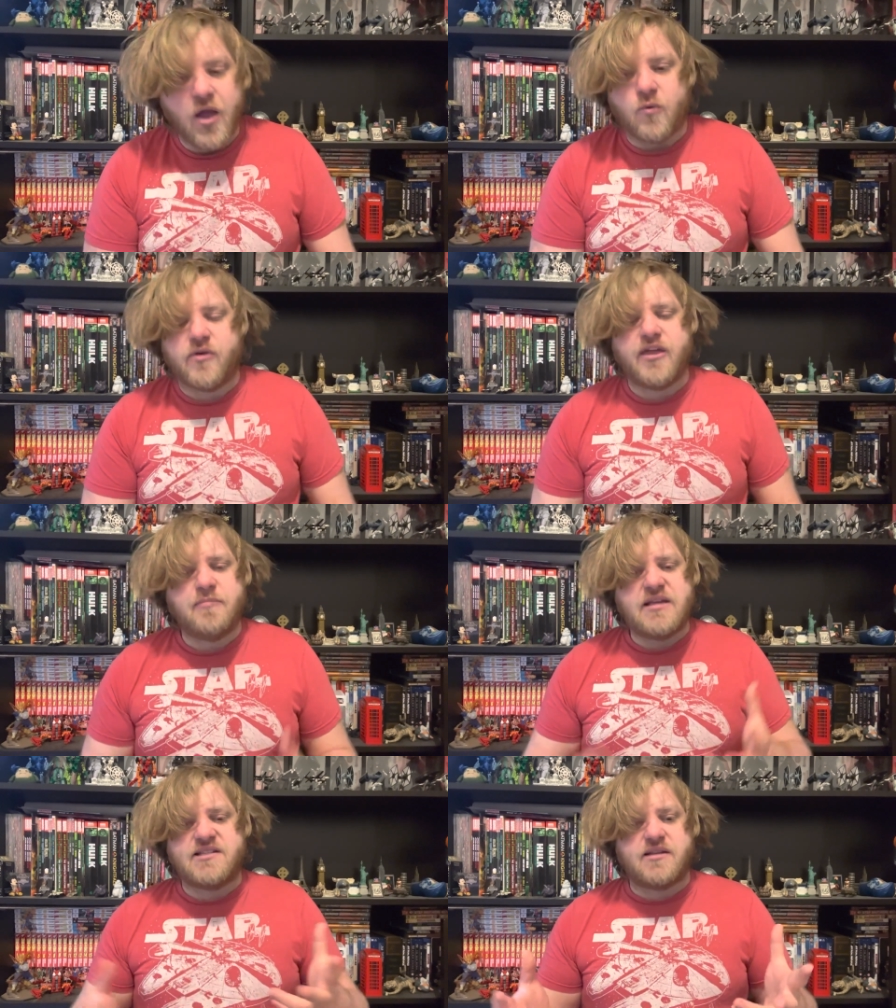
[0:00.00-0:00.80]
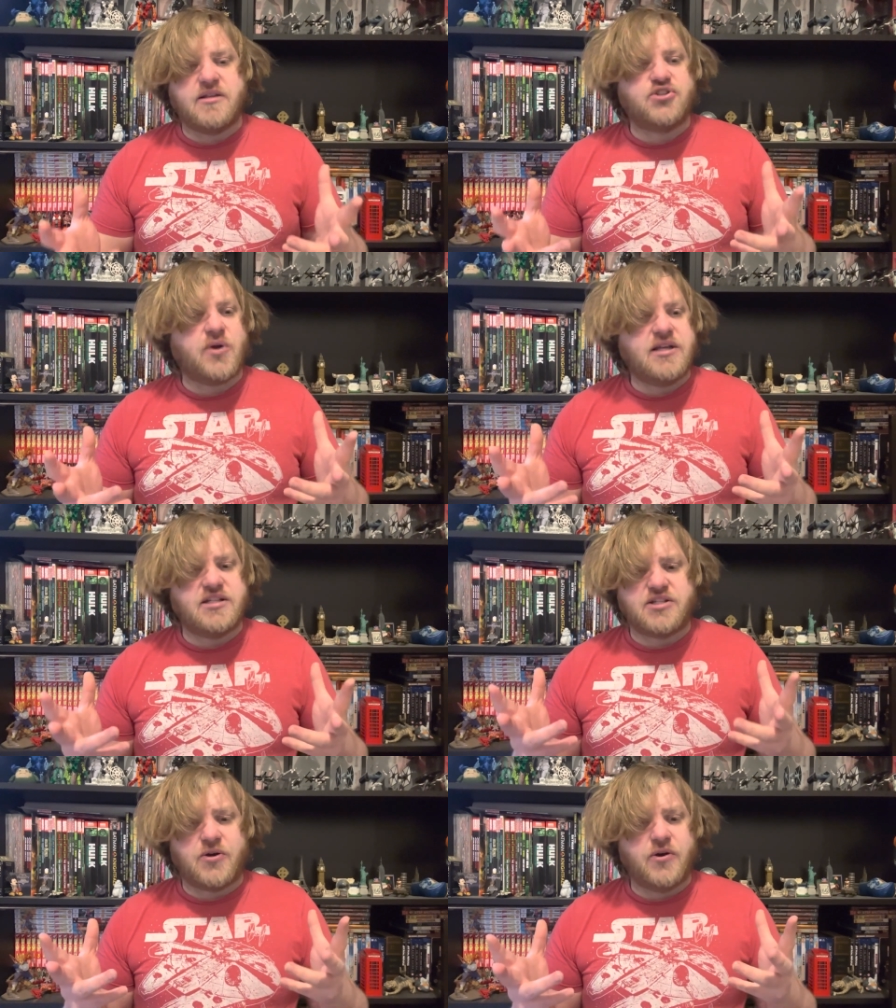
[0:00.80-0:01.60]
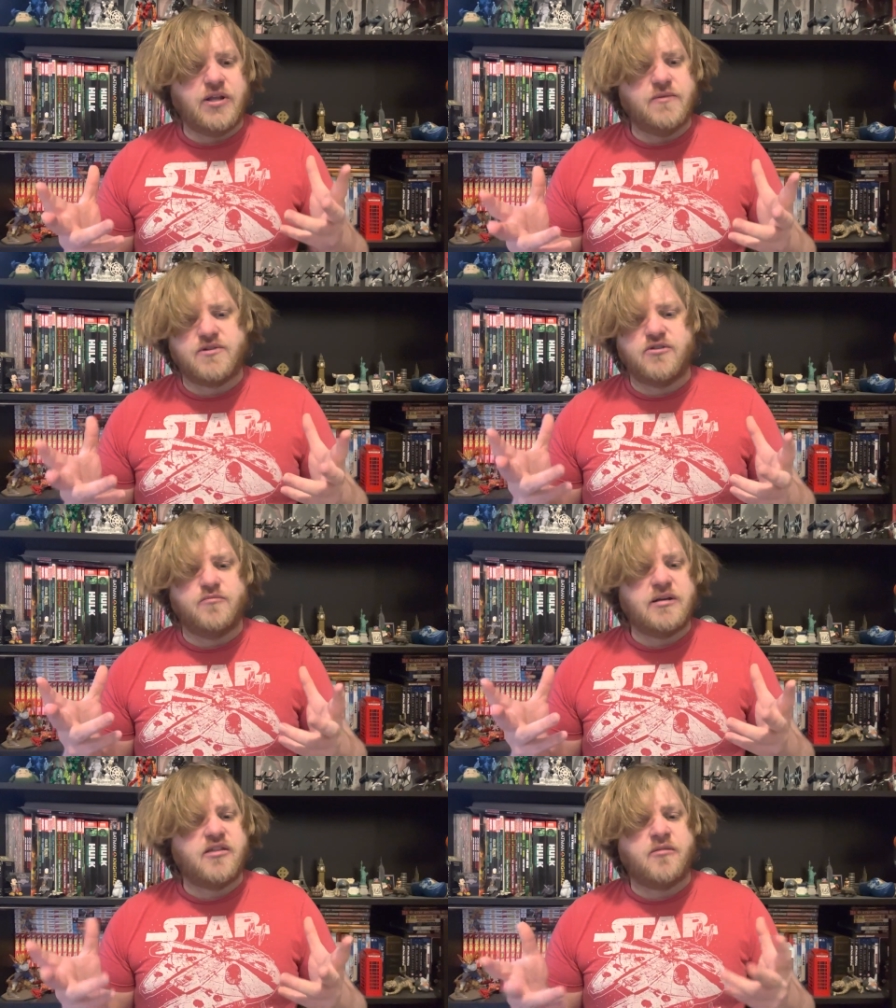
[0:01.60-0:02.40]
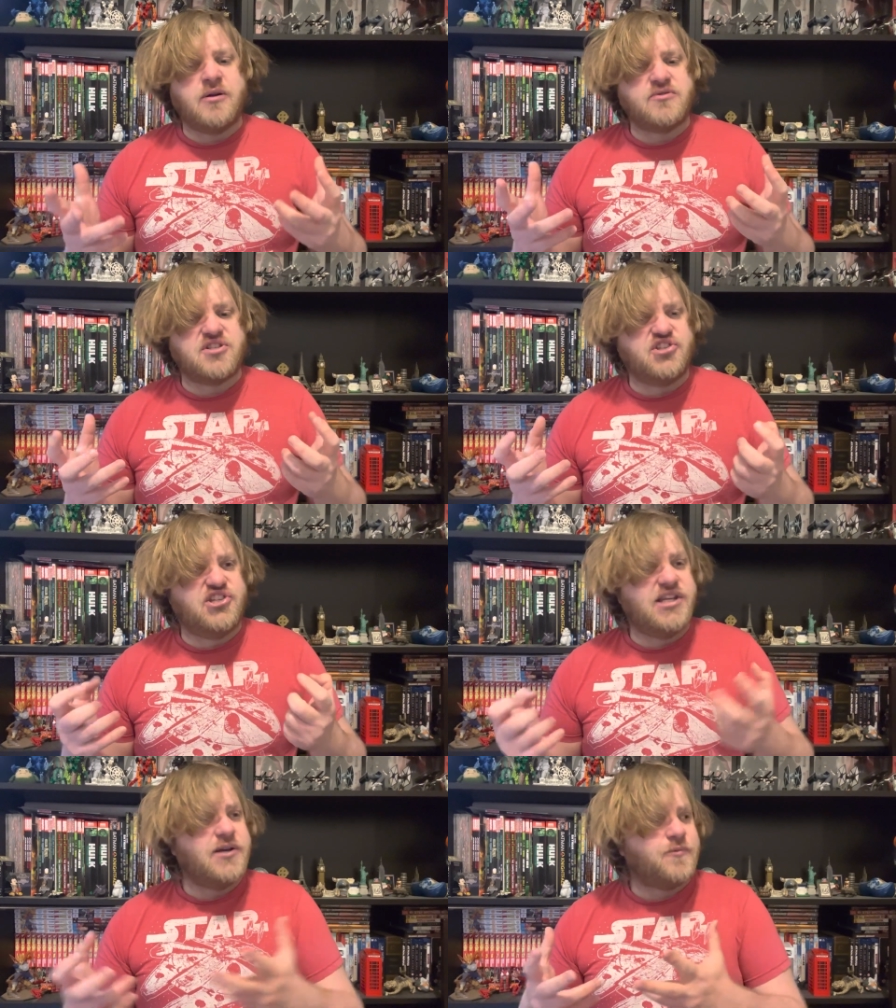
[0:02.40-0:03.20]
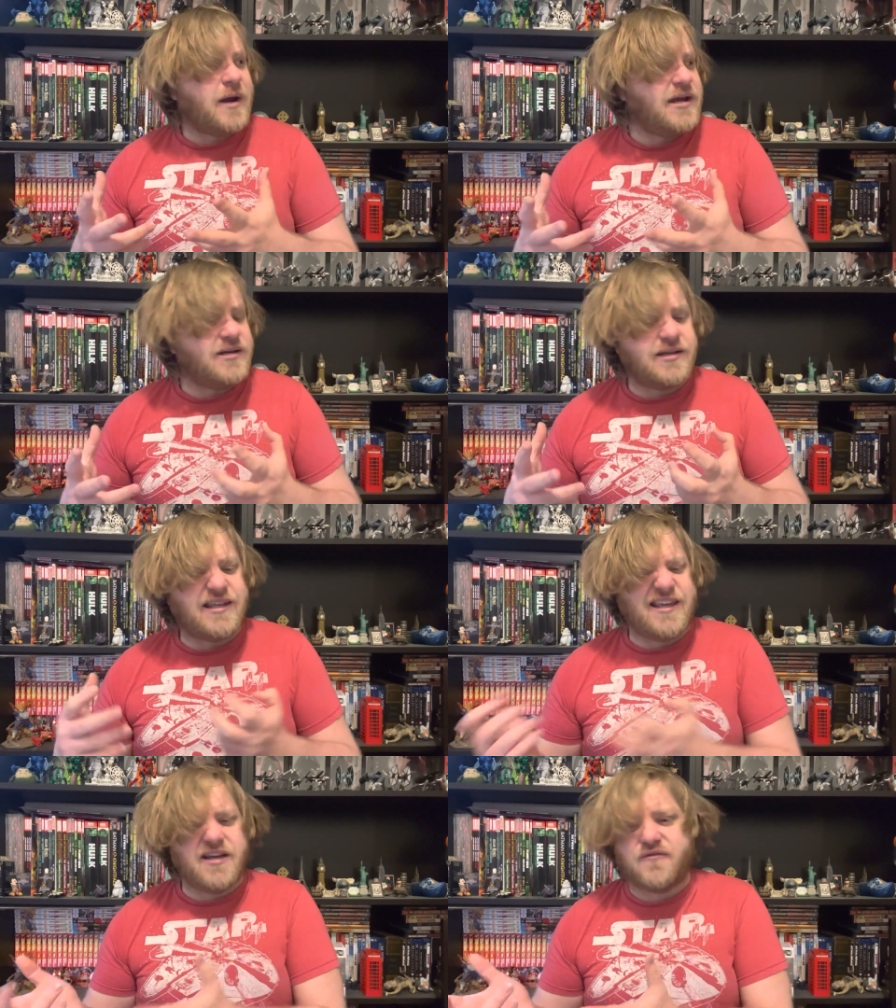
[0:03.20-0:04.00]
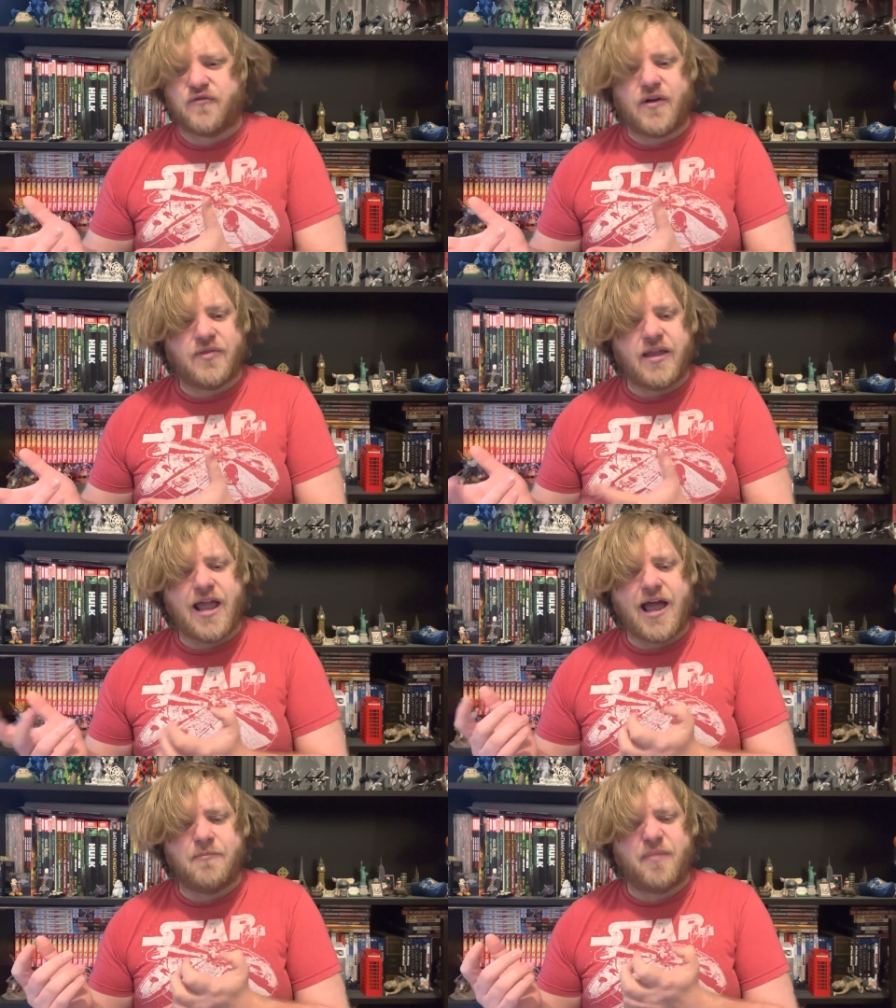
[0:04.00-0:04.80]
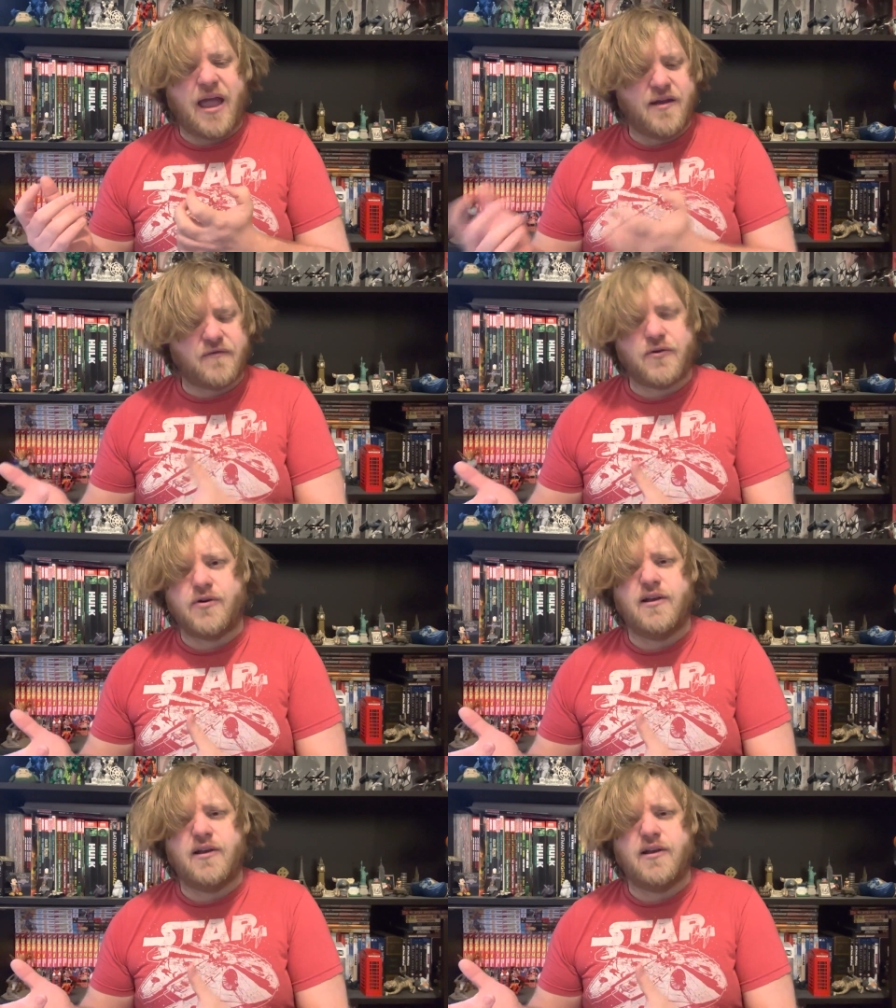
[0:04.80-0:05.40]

where they basically tried to turn YouTube into the most G-rated kid-friendly app ever,